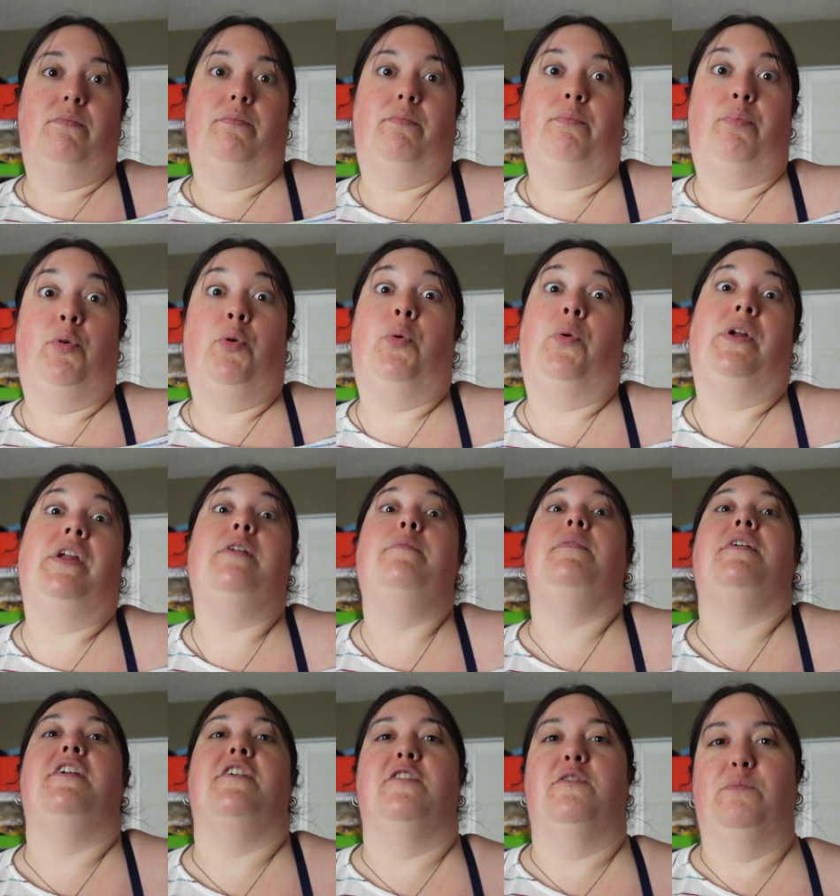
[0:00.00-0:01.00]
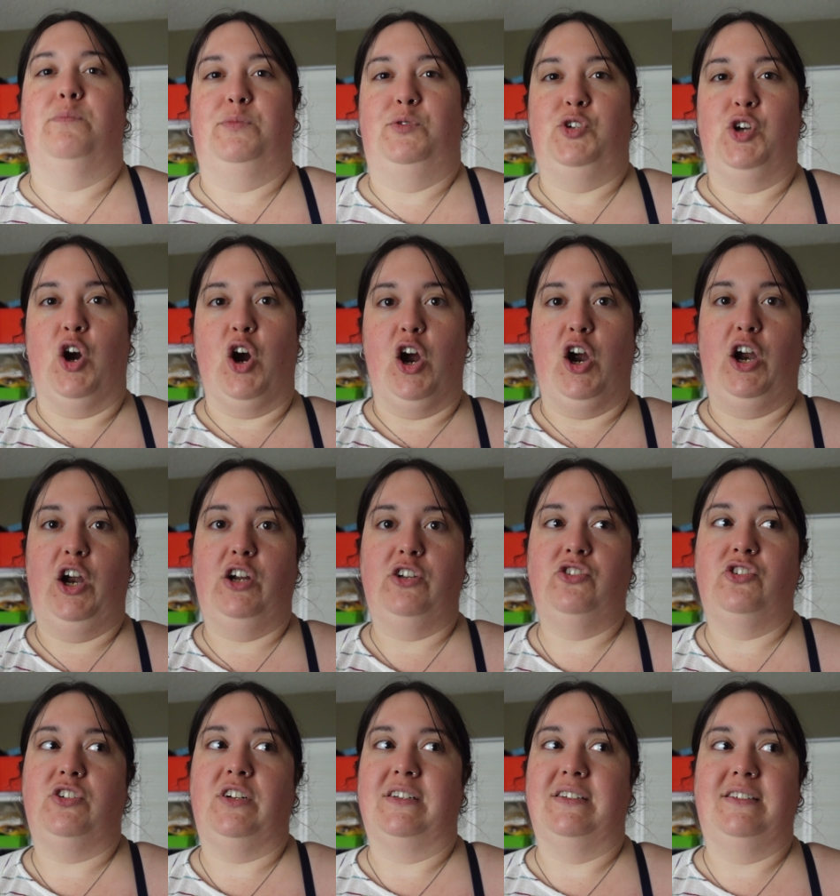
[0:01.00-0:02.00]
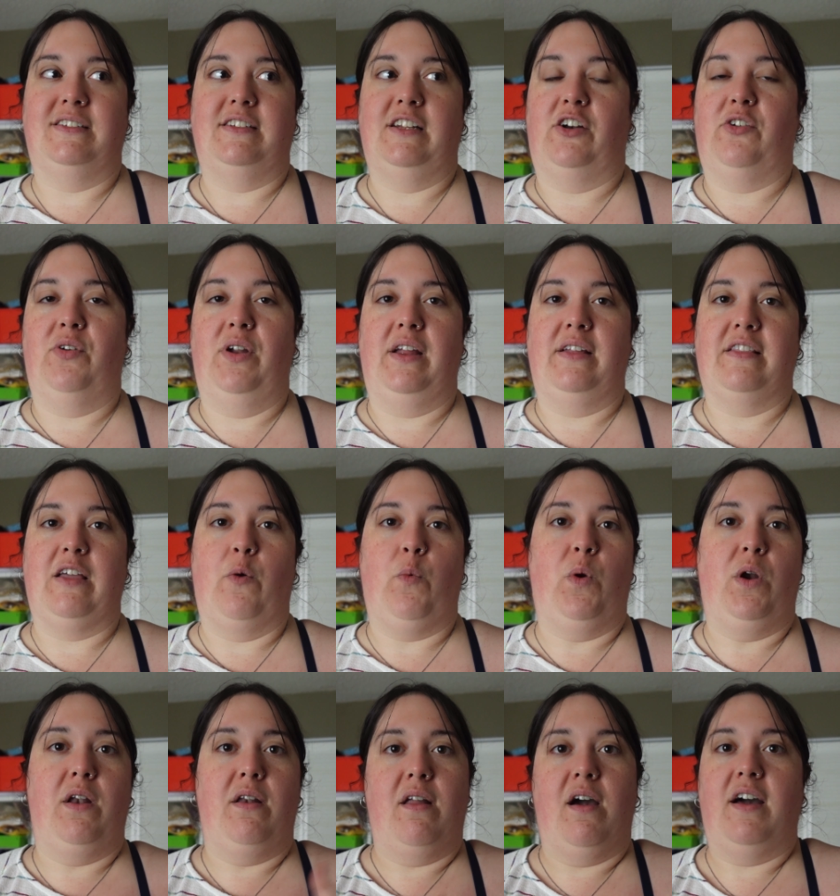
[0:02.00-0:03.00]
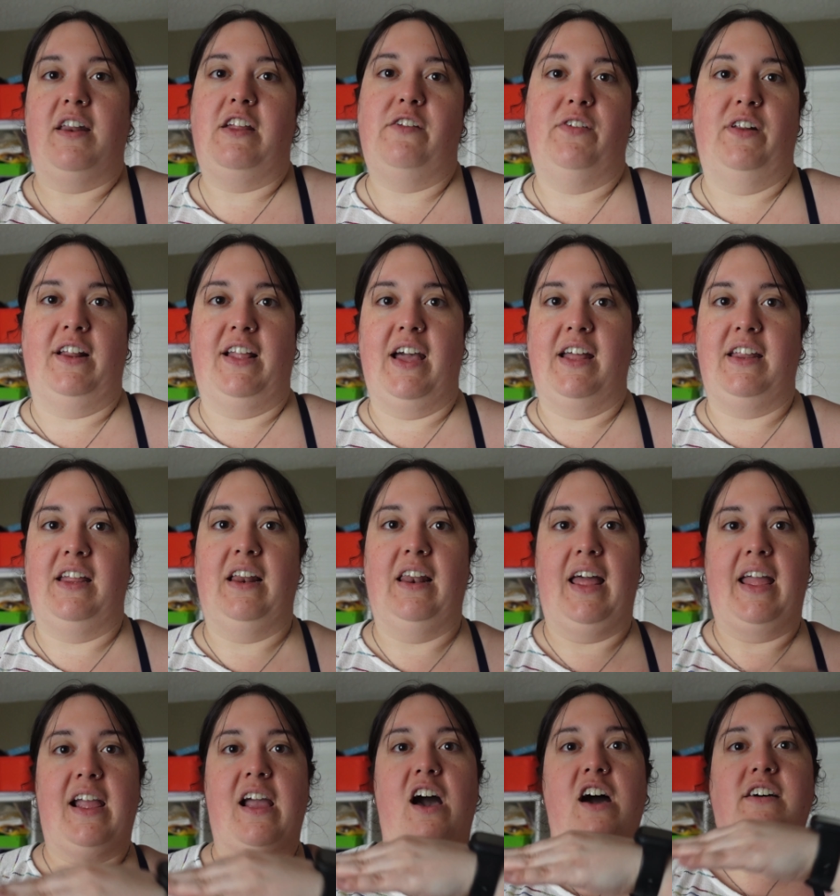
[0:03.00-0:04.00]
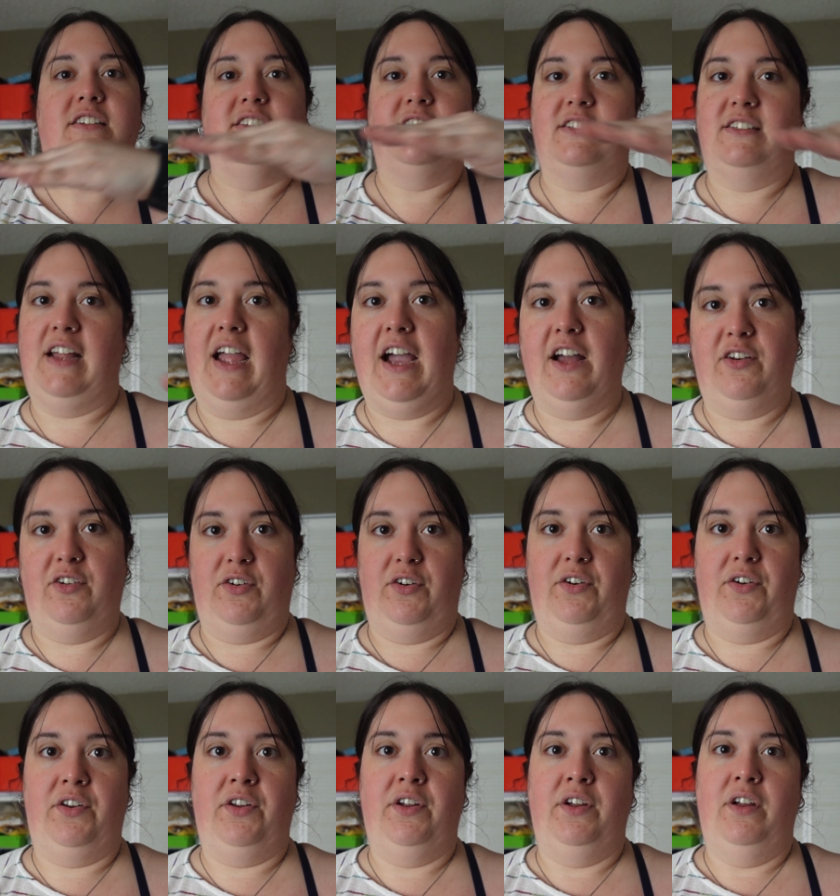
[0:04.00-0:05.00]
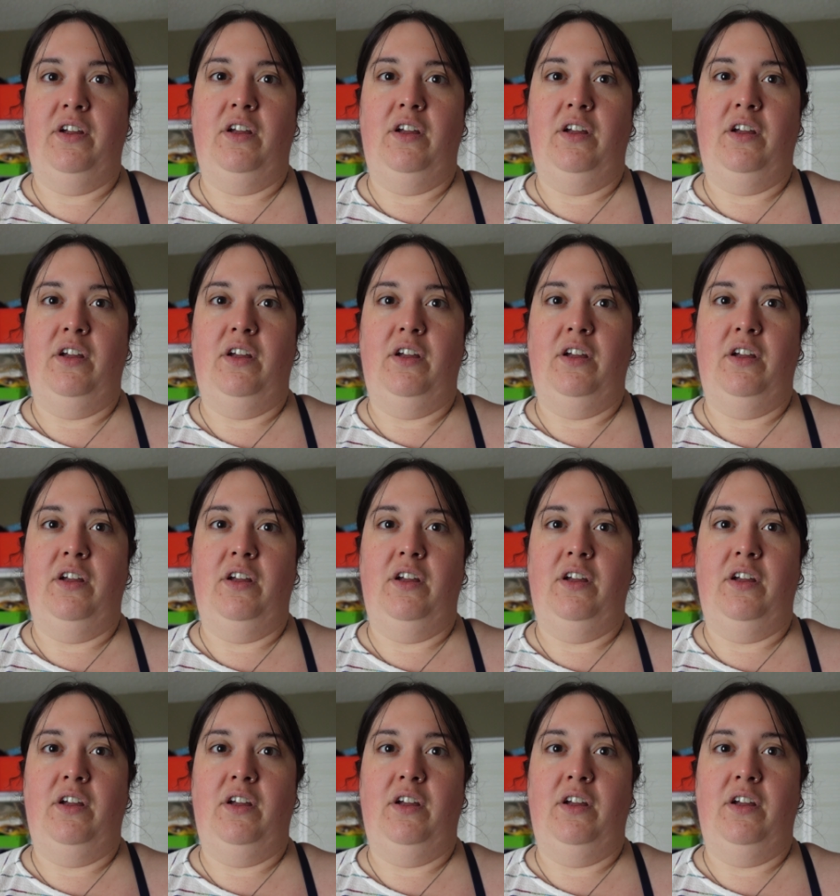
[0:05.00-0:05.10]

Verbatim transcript: premium charge considering that we're not even getting like a standard